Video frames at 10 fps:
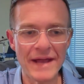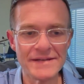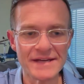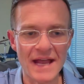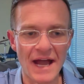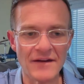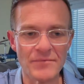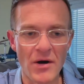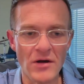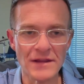to kind of
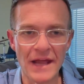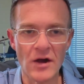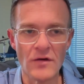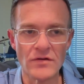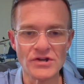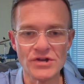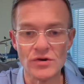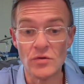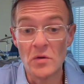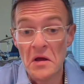parlay over
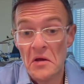to